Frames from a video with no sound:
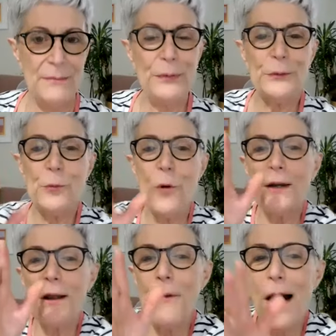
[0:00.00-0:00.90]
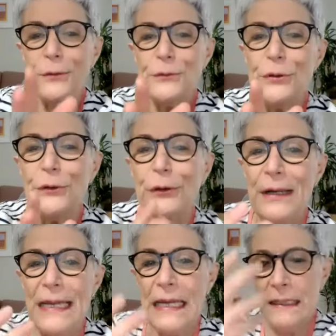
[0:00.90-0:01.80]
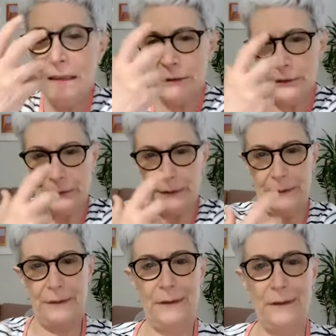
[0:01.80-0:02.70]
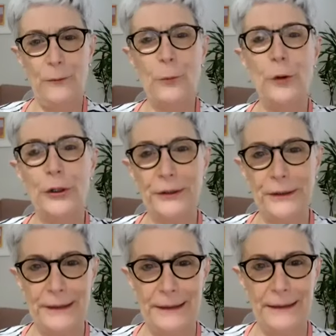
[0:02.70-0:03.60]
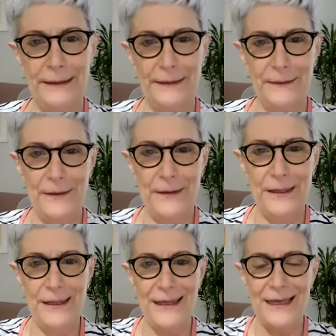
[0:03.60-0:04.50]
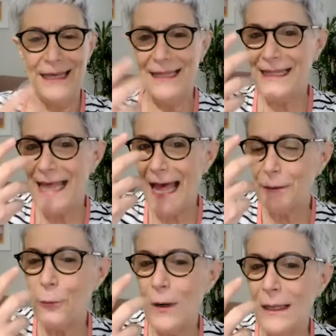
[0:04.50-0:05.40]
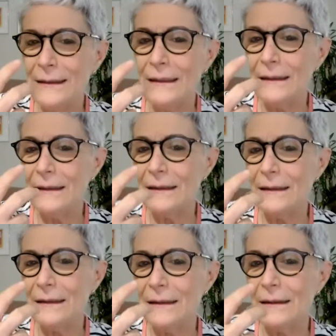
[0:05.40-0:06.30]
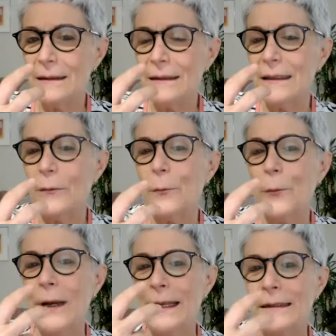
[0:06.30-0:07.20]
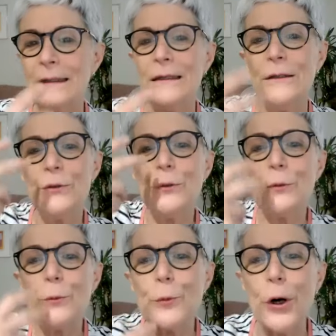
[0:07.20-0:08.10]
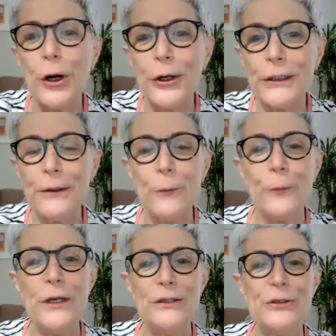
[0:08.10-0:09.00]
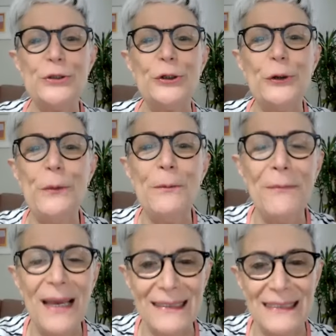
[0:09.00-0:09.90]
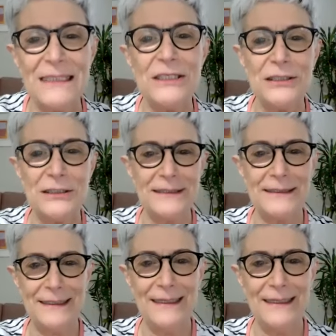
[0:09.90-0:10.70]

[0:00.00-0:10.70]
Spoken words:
But what about your inner work? That one, when you work with your messengers,